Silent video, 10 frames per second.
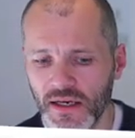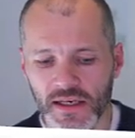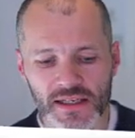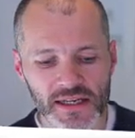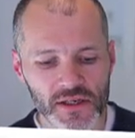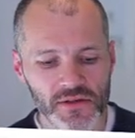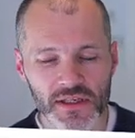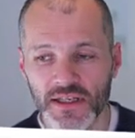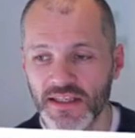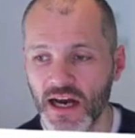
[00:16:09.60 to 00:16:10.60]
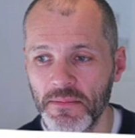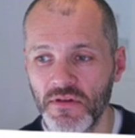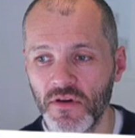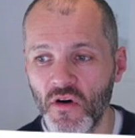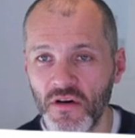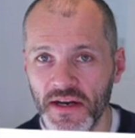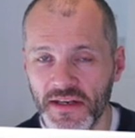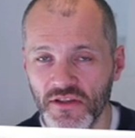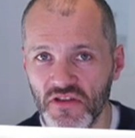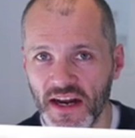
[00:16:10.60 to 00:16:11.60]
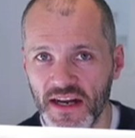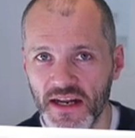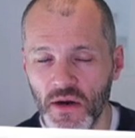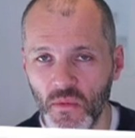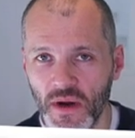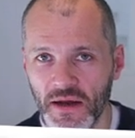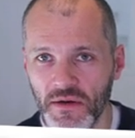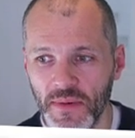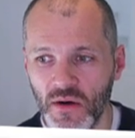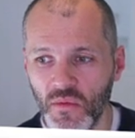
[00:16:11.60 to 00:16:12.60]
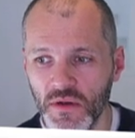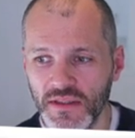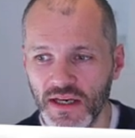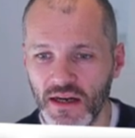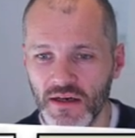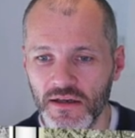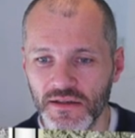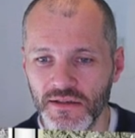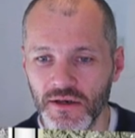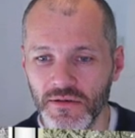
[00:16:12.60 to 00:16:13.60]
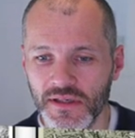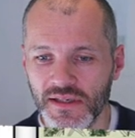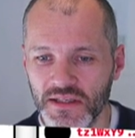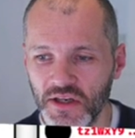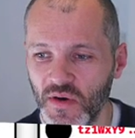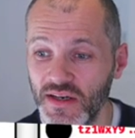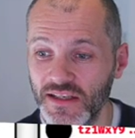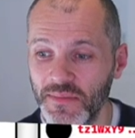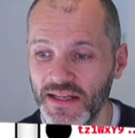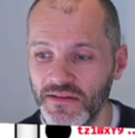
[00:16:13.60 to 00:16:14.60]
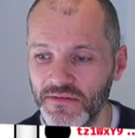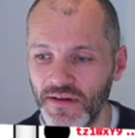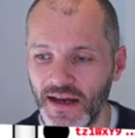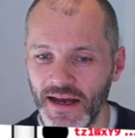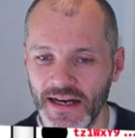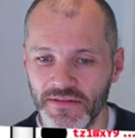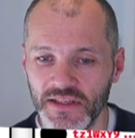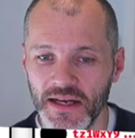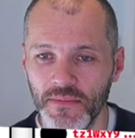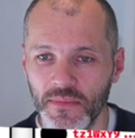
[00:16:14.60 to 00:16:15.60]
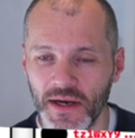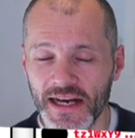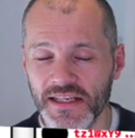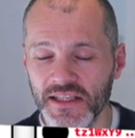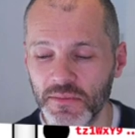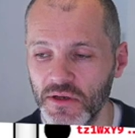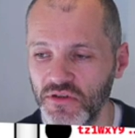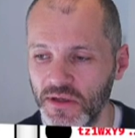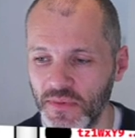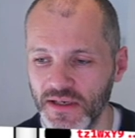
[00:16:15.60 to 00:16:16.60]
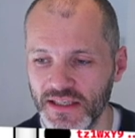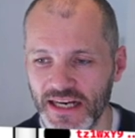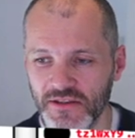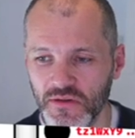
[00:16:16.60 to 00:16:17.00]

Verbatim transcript: Tezos at the time of recording is trading at around about $1. So this is actually quite an expensive NFT. But I guess it's the blue chip on the Tezos